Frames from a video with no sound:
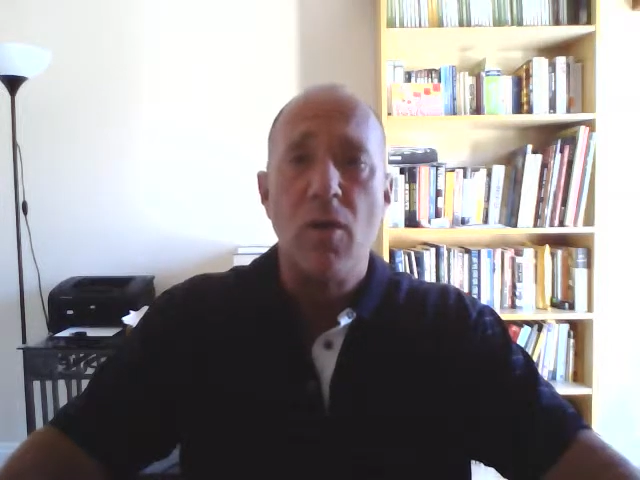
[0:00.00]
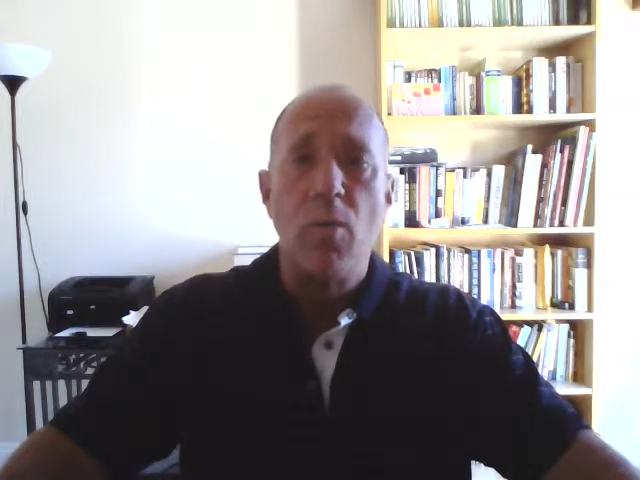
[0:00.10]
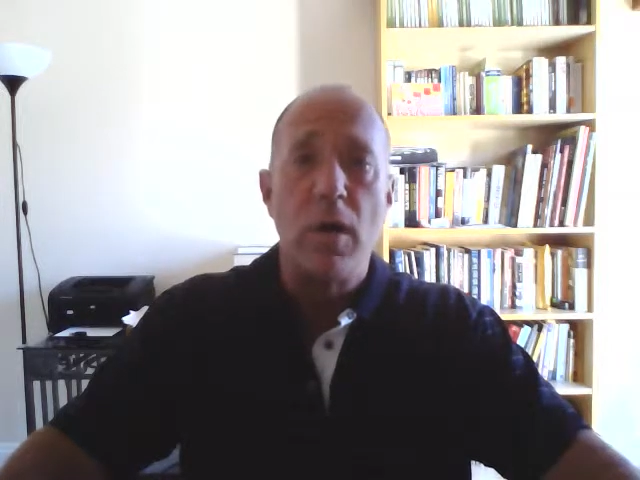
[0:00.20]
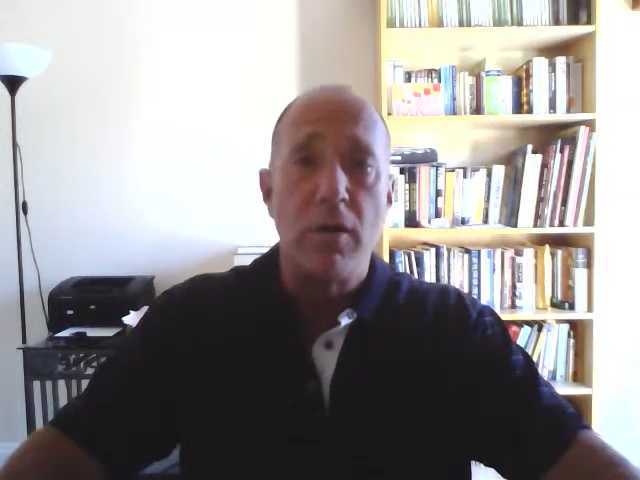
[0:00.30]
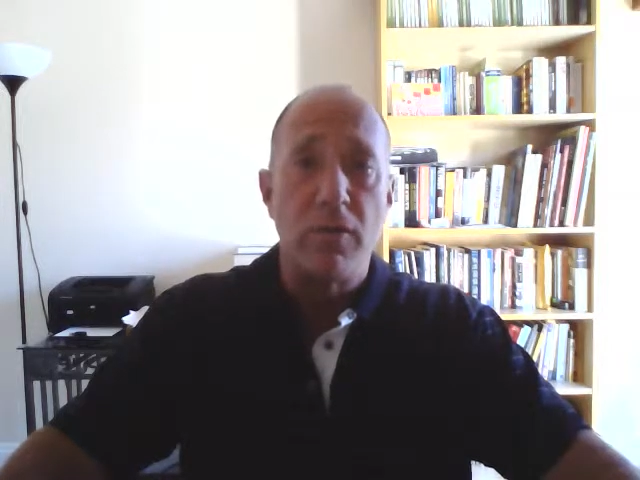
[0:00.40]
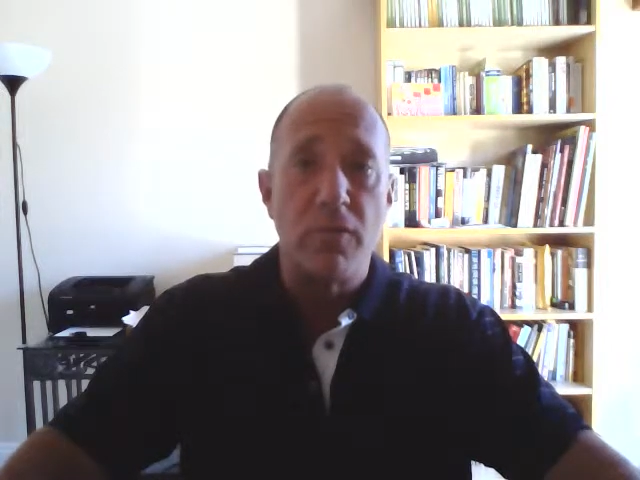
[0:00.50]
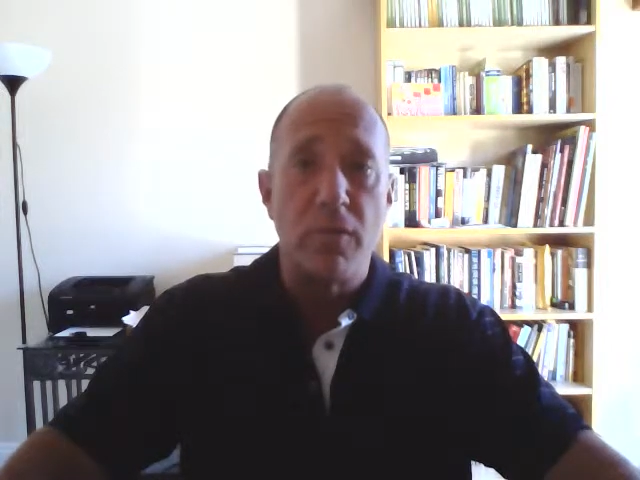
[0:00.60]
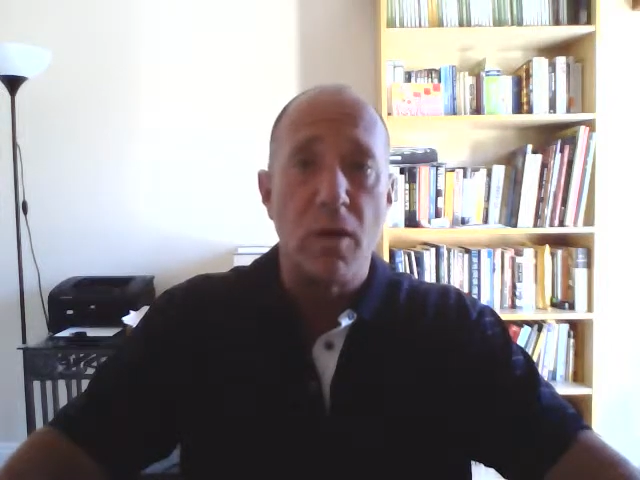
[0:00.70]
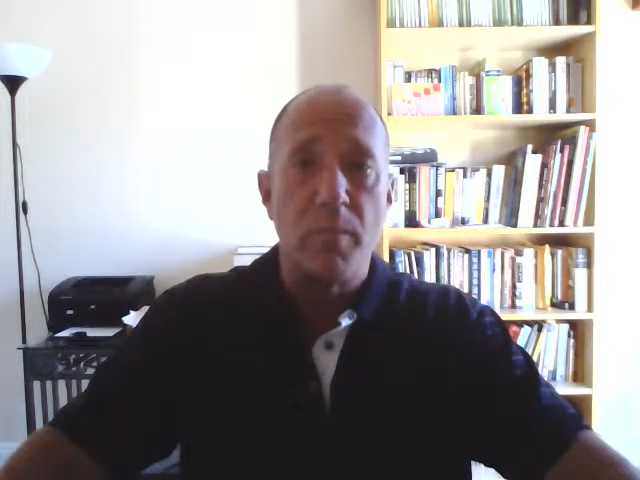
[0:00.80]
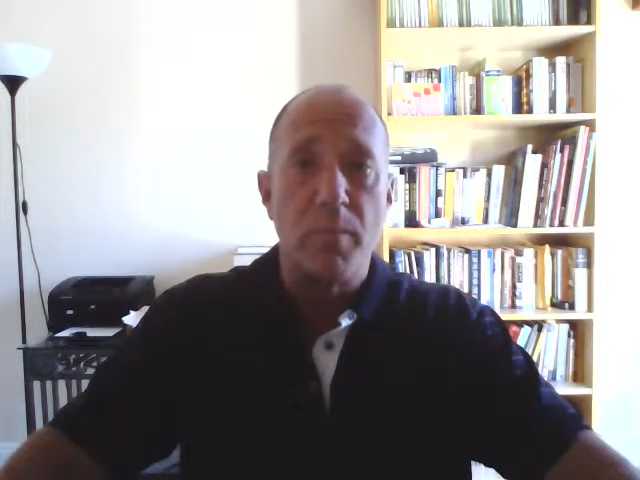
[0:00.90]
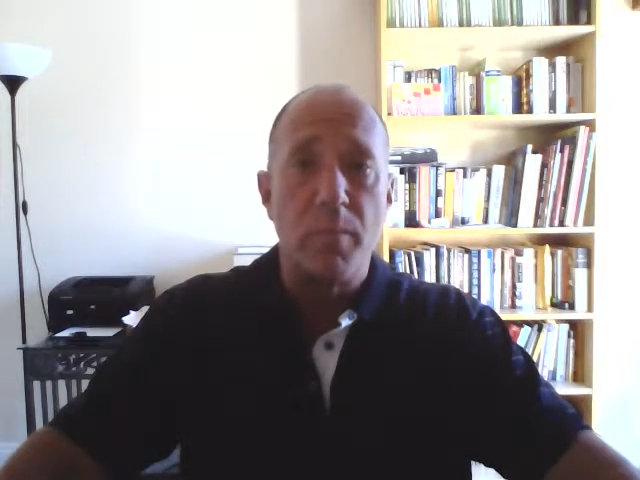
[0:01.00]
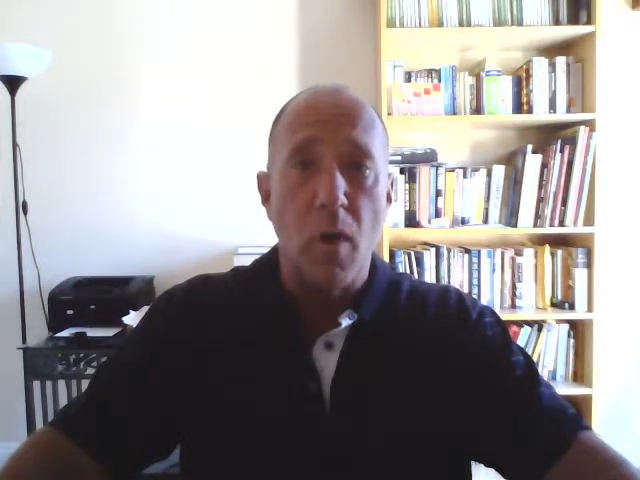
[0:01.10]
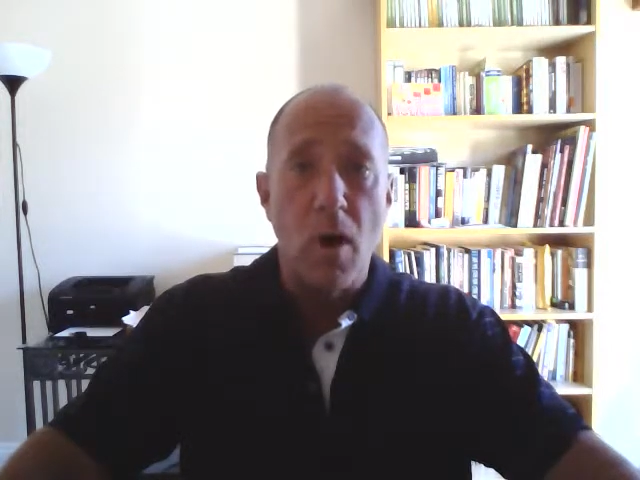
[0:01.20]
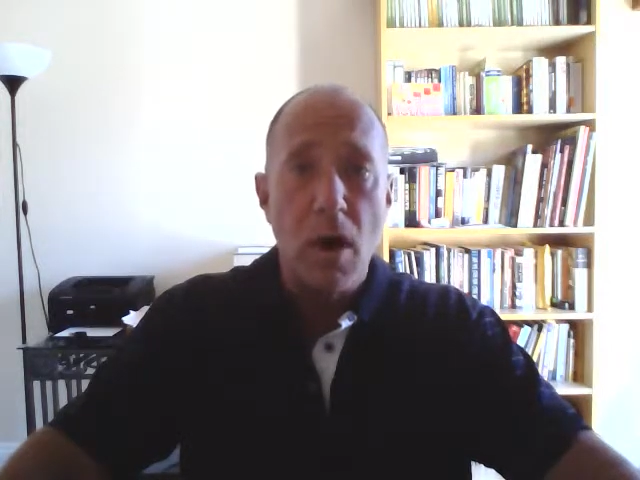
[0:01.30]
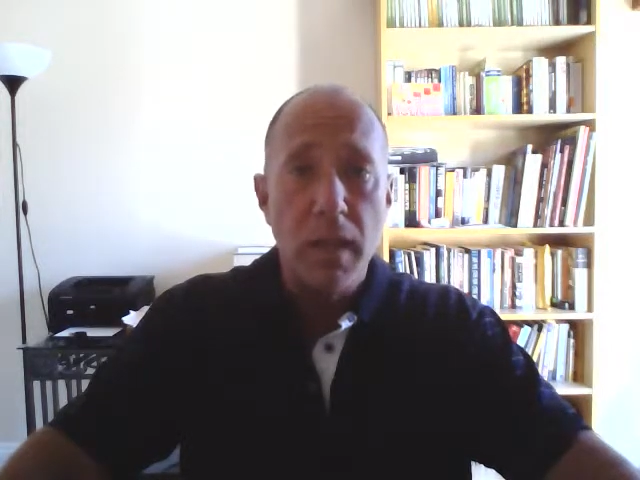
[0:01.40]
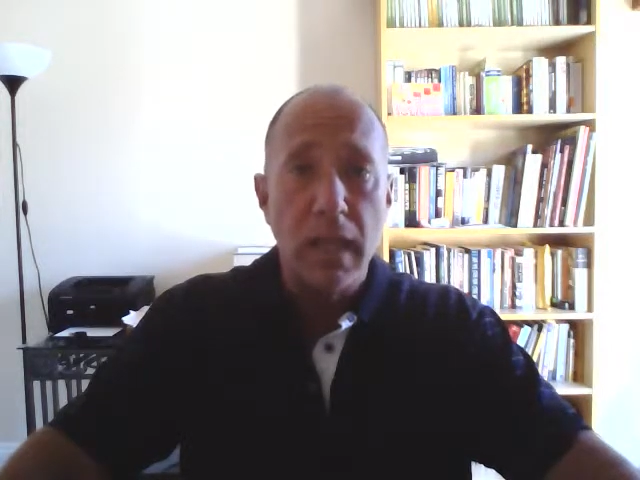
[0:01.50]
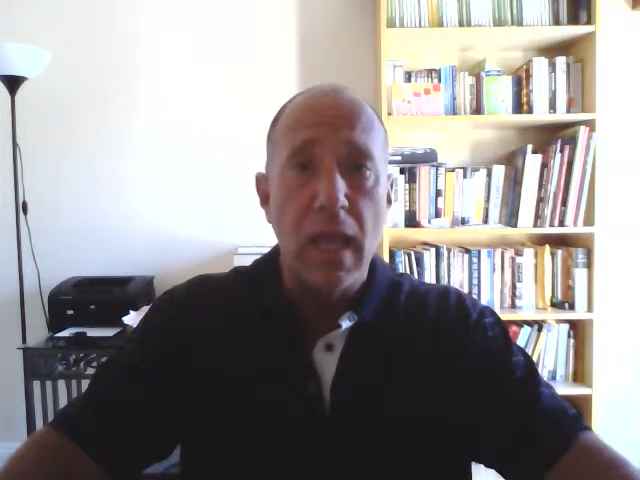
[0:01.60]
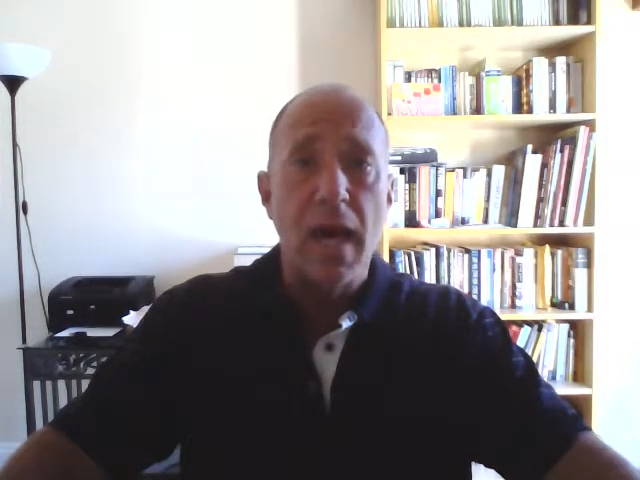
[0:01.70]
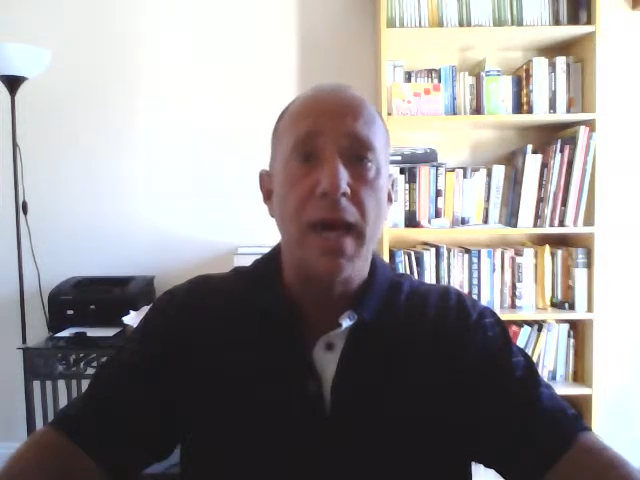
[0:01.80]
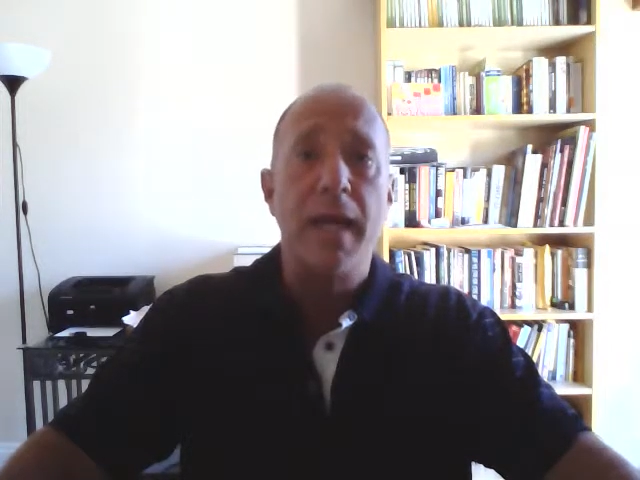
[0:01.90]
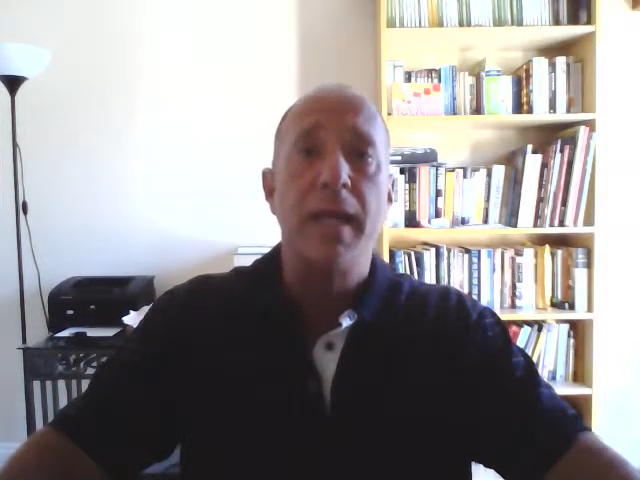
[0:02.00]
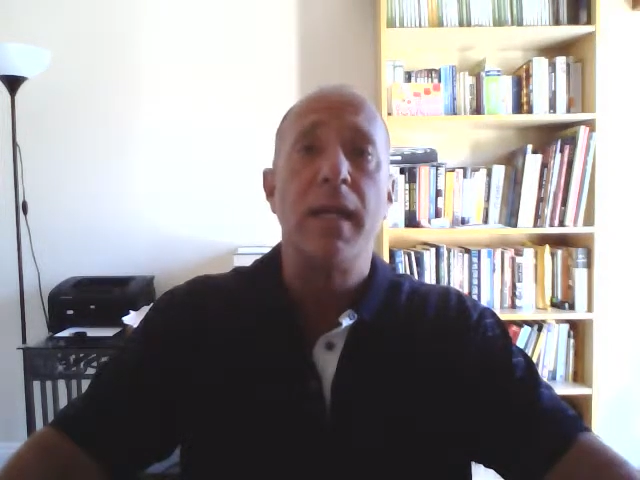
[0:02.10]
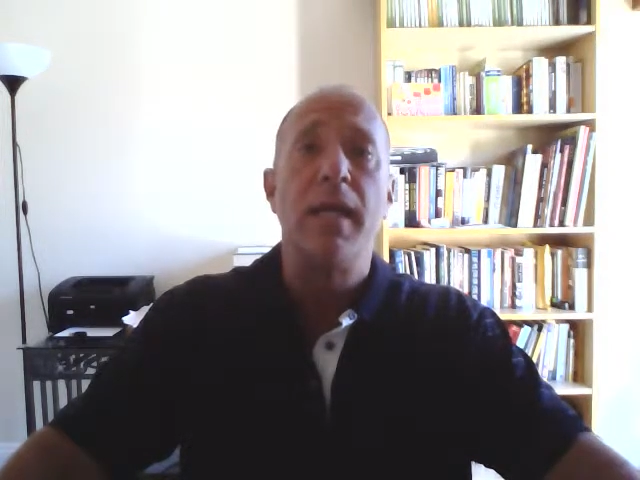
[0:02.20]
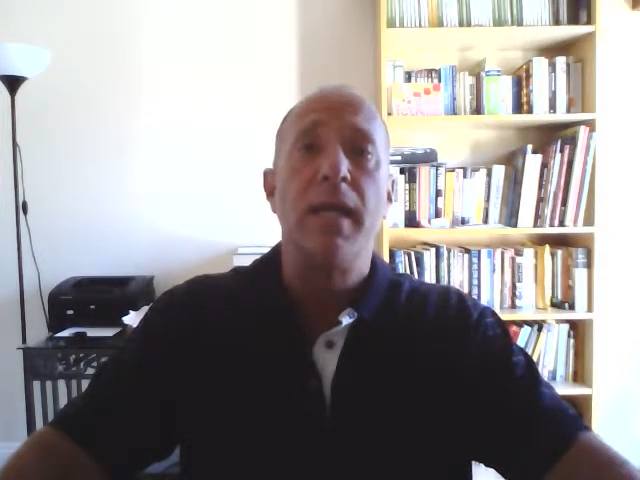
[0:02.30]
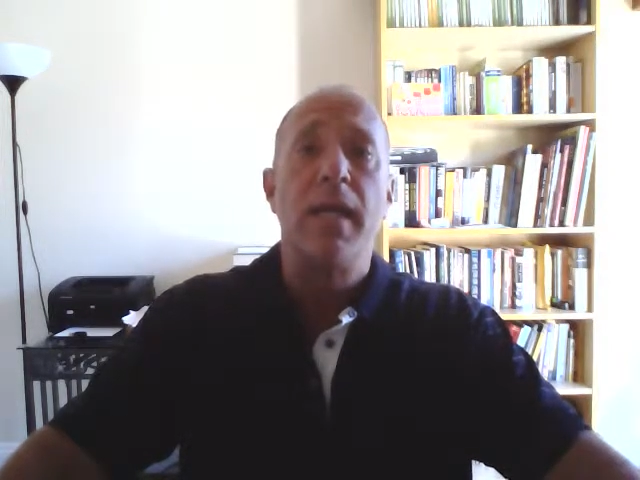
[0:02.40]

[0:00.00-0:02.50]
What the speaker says: whereas online